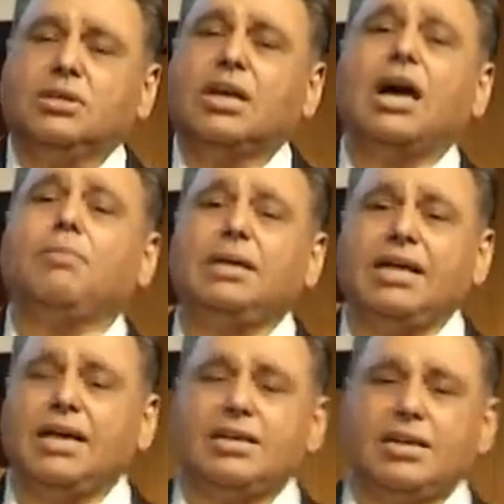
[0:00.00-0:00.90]

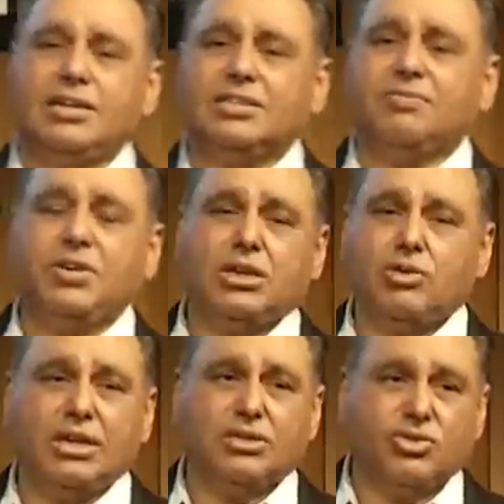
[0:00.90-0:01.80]
complicated and doesn't fit
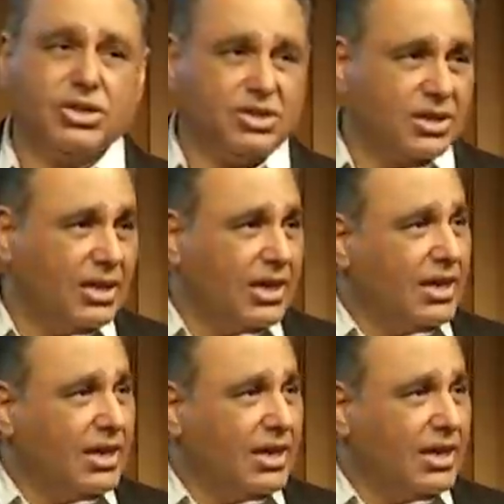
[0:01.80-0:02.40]
into any structure.